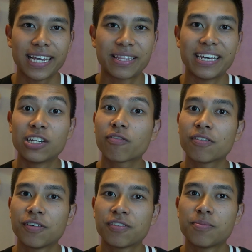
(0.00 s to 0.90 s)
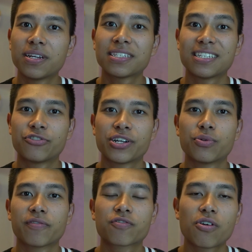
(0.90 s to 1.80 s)
At the end of the 50 minutes, the tree
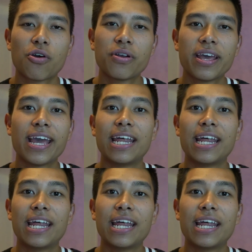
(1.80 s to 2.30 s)
would have grown,